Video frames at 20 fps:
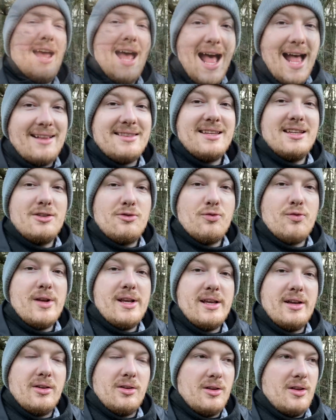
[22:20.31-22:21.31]
I did
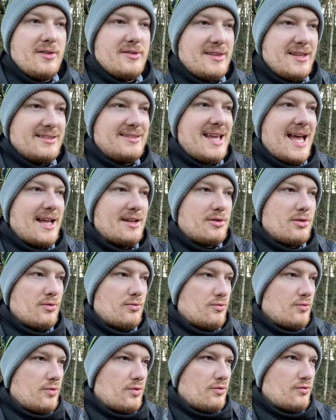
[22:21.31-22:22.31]
reel the dead
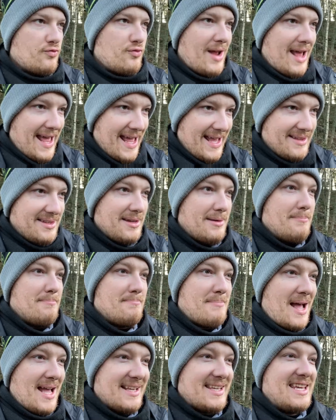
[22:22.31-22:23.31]
red
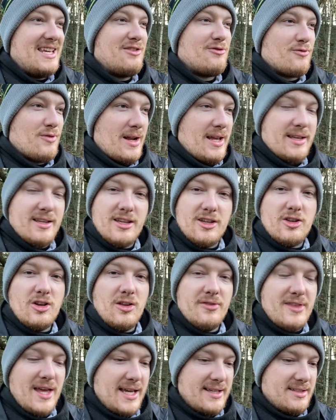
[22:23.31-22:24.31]
maggot rig.
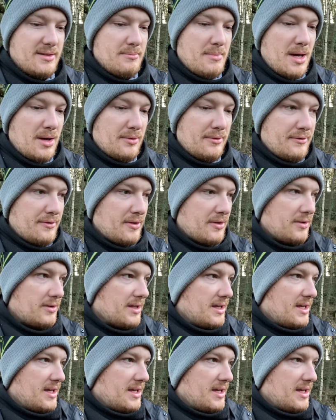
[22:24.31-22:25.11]
God, that is a mouthful.